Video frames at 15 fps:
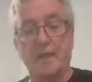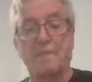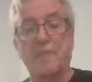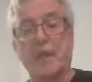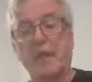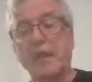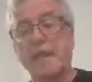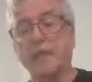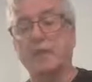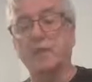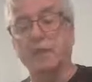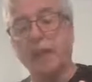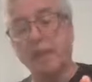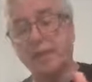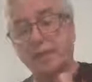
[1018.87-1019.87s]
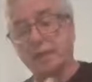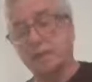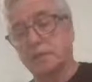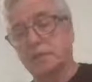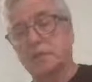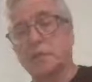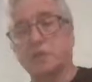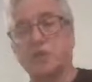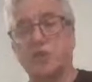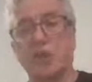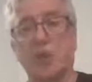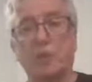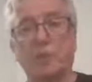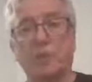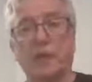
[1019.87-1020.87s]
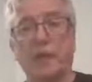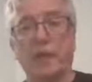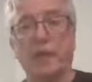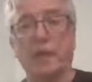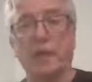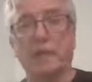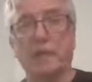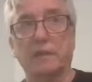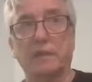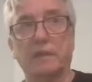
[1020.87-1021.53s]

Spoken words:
And then I'll get the shell plate, and